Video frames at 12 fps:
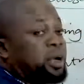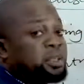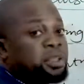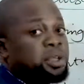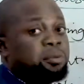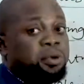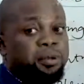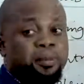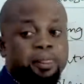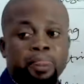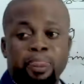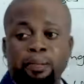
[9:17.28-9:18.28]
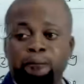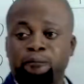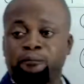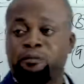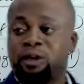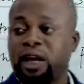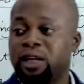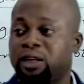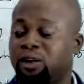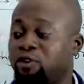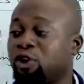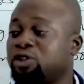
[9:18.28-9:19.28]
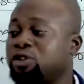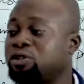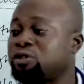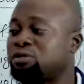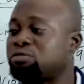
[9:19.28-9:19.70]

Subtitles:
housekeeping? Like, of course,